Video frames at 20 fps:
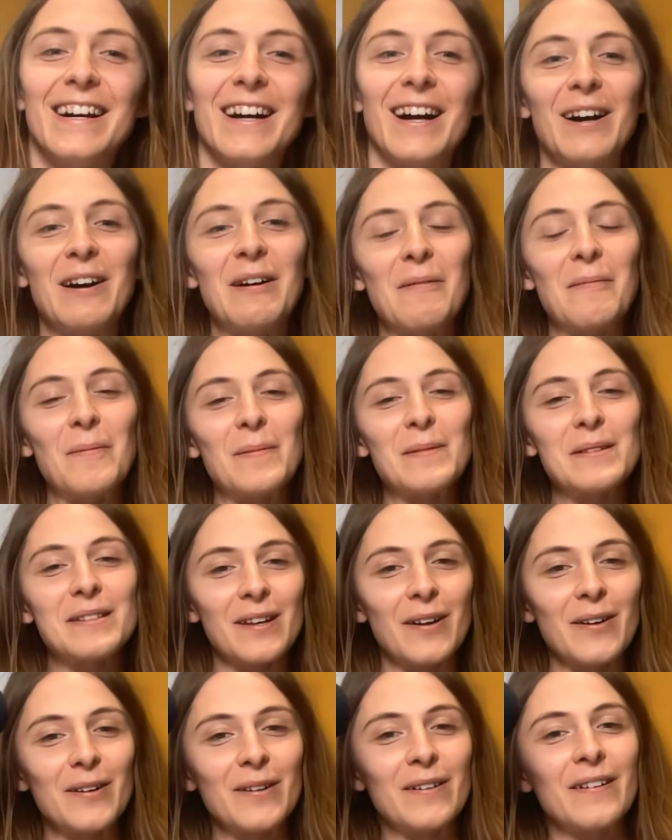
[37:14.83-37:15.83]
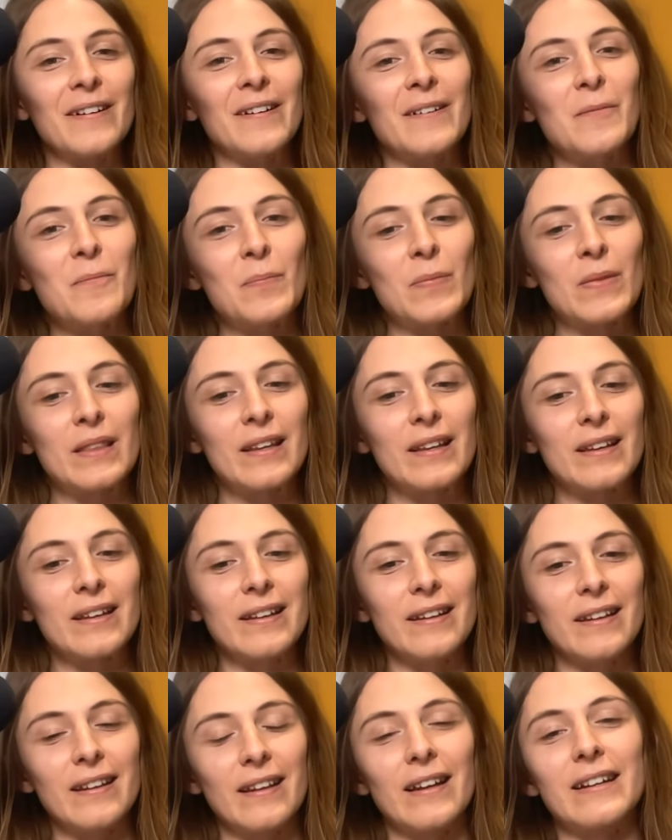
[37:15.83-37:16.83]
um, so
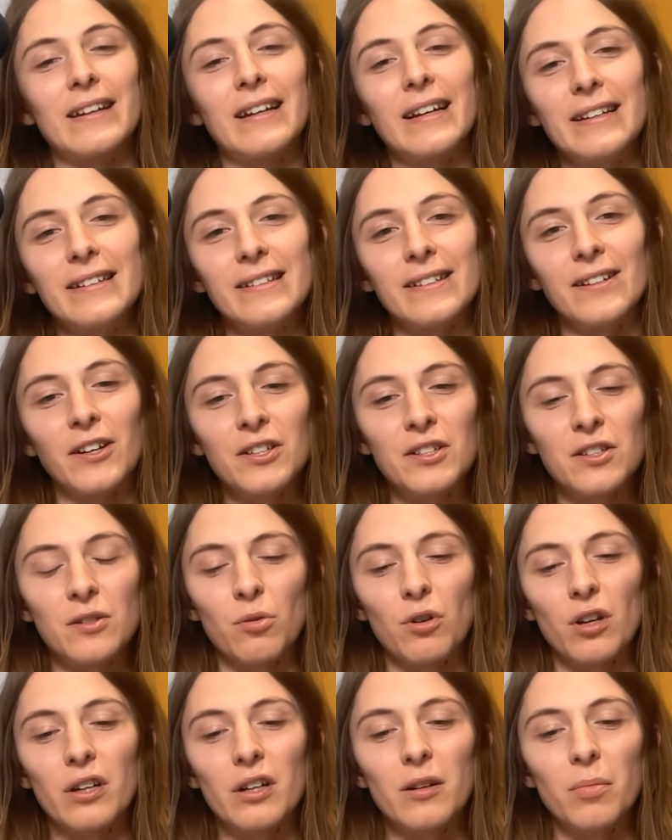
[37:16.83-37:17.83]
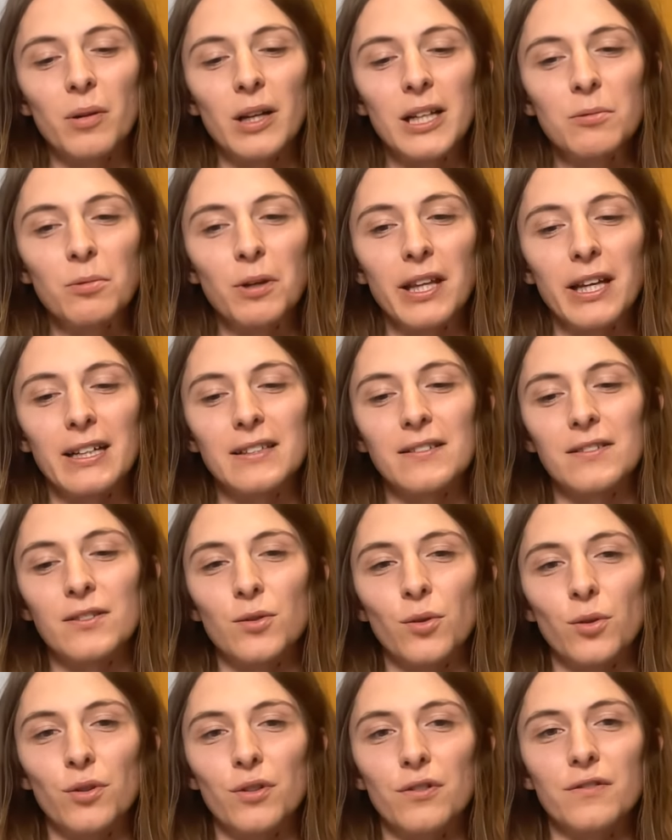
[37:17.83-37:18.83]
like it's nice to work in a place where that
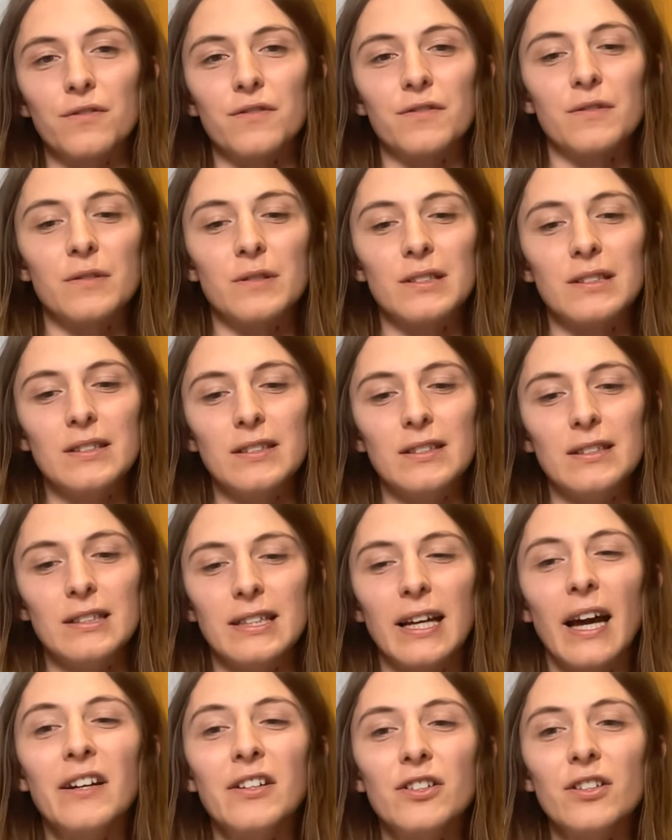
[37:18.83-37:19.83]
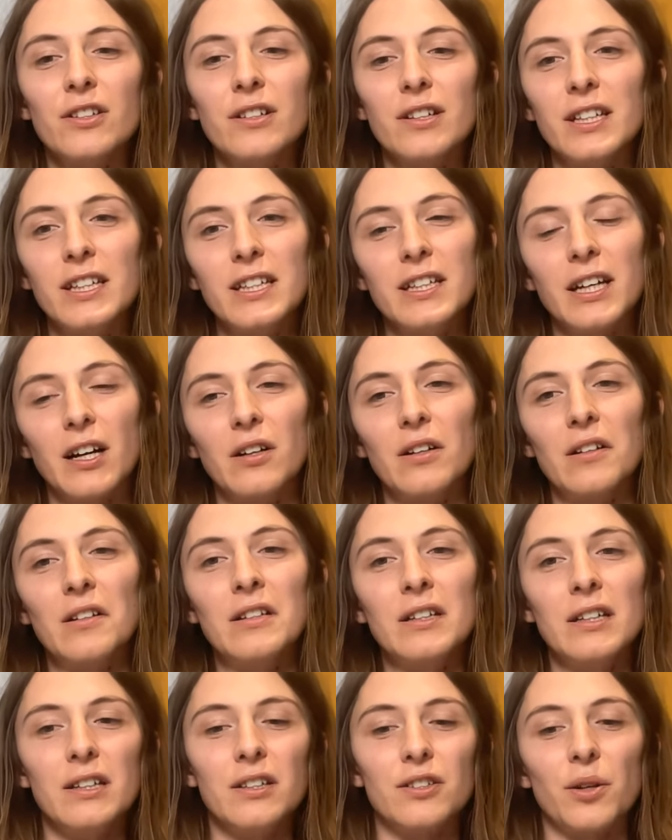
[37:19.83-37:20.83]
sort of attention to detail
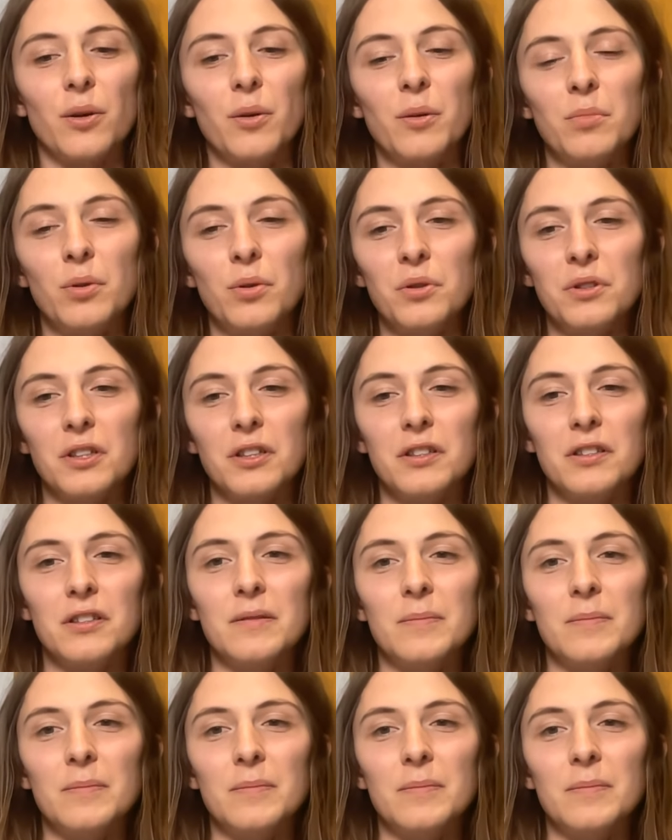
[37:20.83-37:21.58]
is so important.